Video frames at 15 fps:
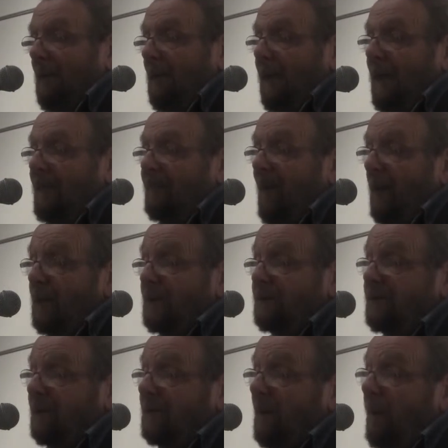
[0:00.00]
He
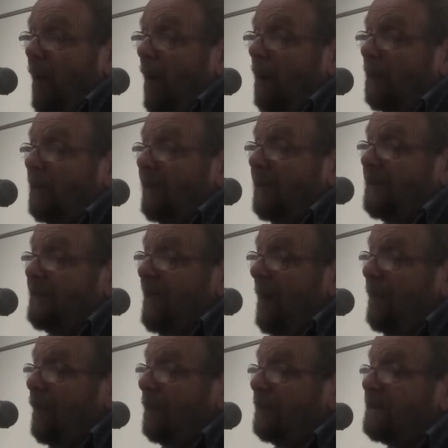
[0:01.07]
rummaged in the pocket of his
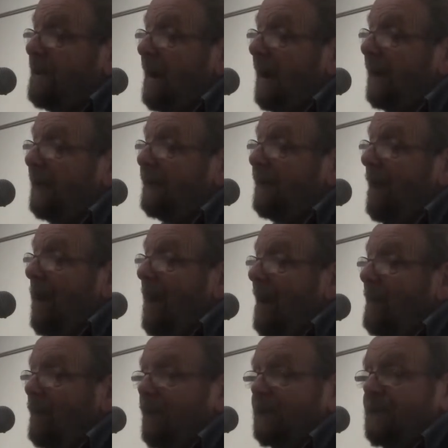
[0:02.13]
rumpled jacket,
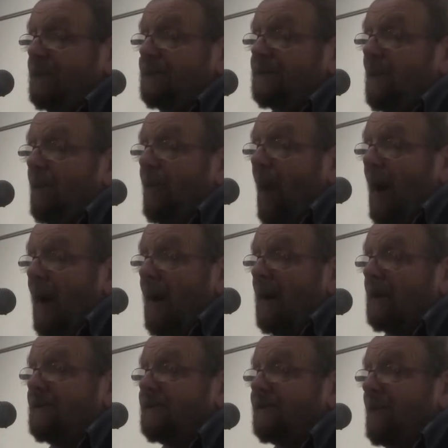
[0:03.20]
produced a
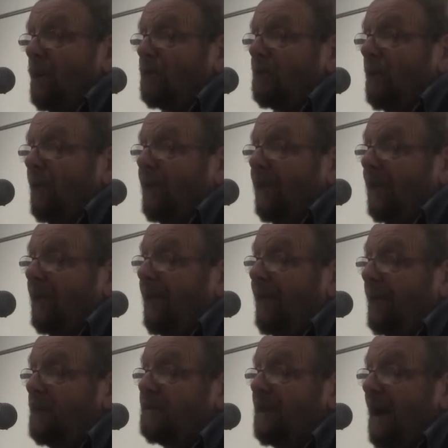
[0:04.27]
bar, stoked it with the
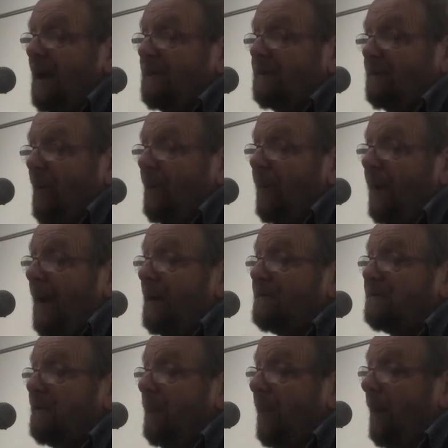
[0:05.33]
enthusiasm of
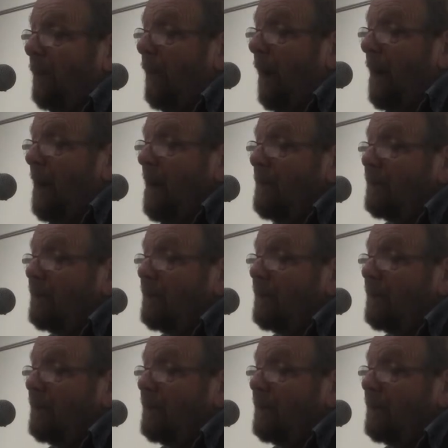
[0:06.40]
Beelzebub,